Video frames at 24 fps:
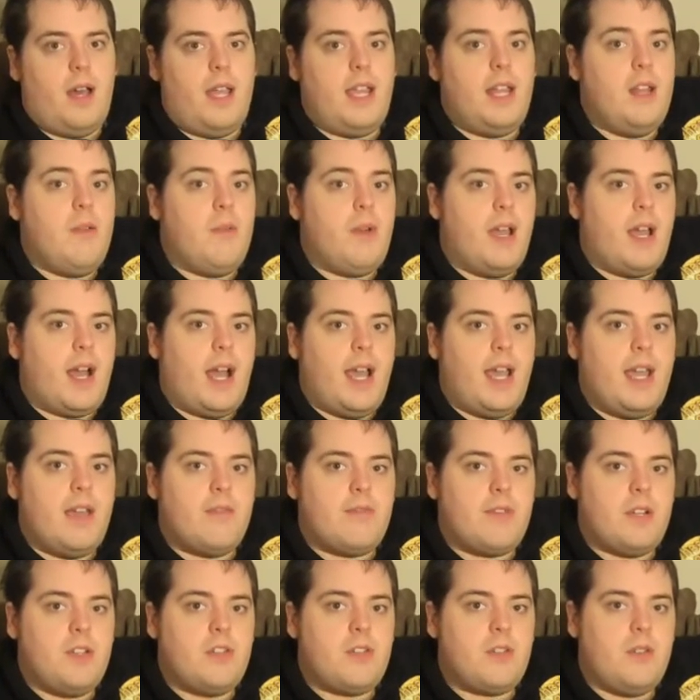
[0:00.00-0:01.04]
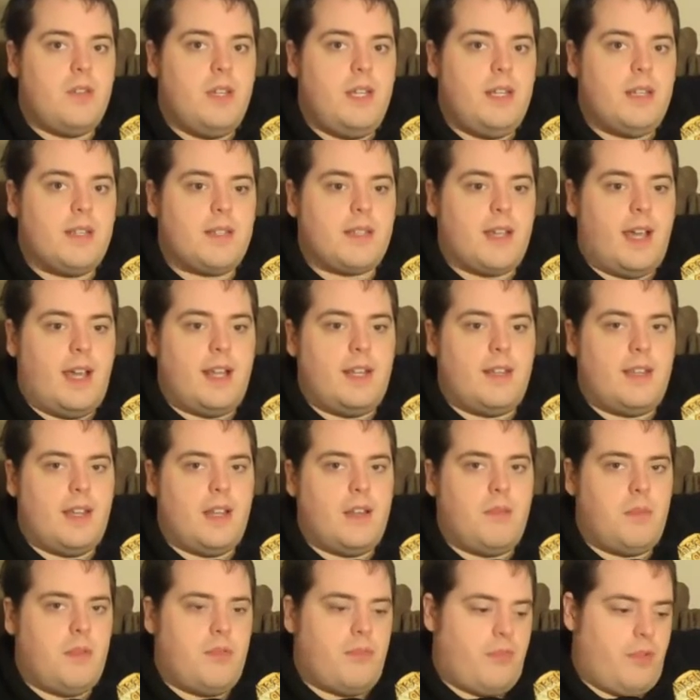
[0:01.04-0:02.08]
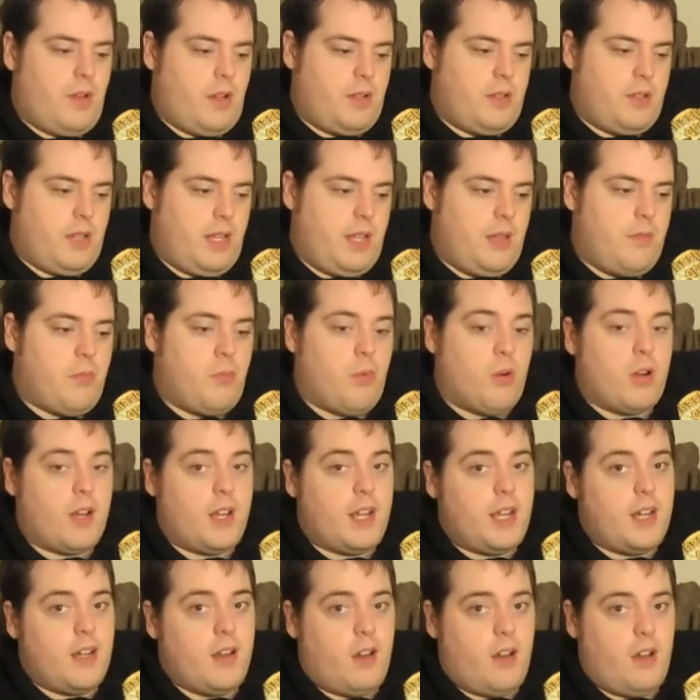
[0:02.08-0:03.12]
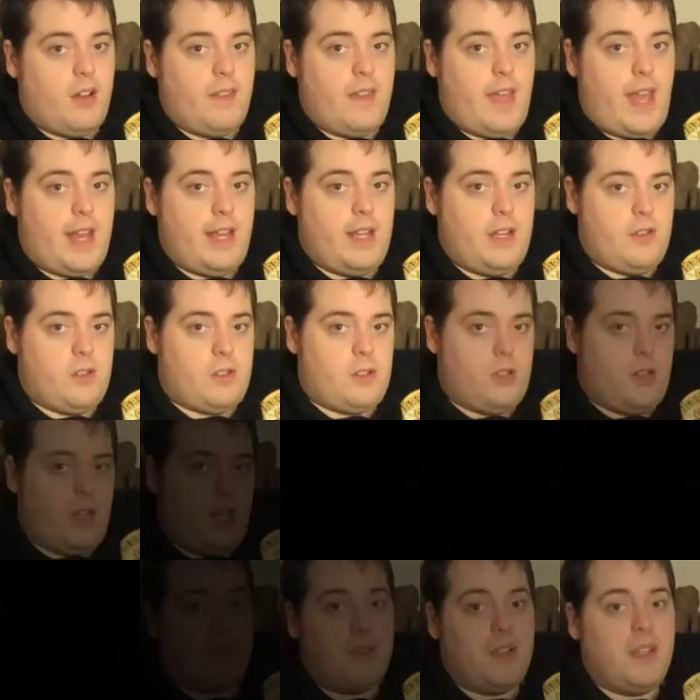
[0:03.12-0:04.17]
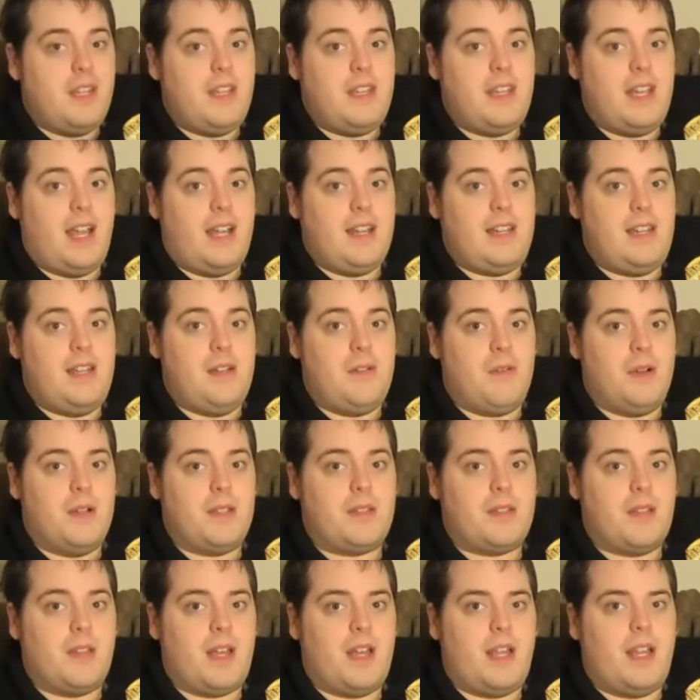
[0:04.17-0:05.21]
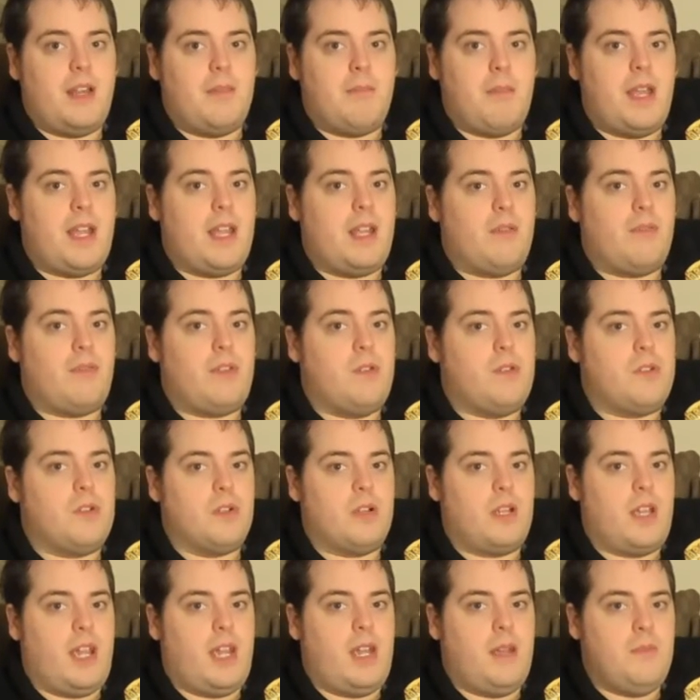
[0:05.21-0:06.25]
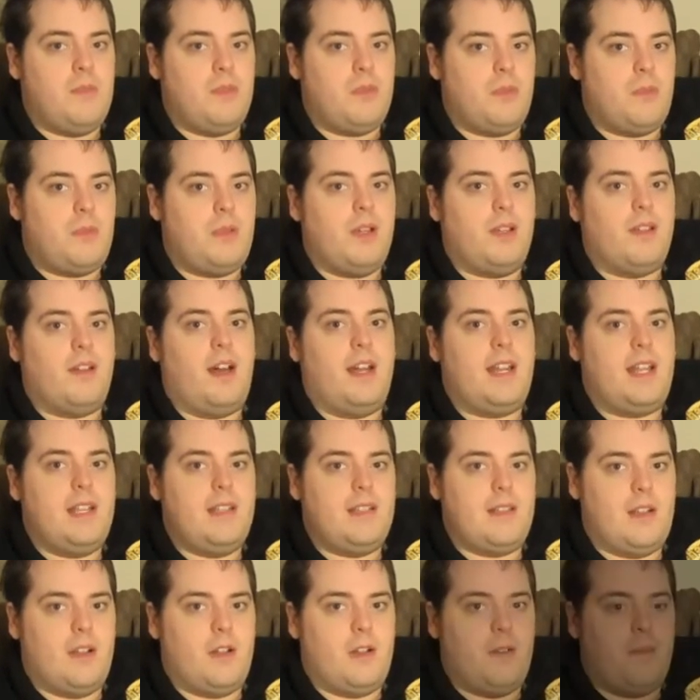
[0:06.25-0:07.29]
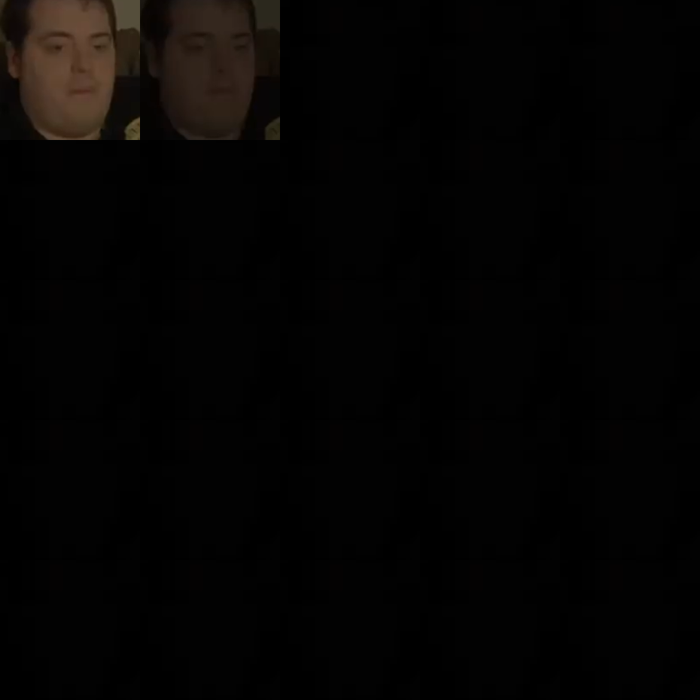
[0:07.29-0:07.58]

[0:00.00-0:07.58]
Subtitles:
Anyway, I eventually decided that it would be fun to keep working on that engine. Really, the idea was so that making future games would be a lot easier.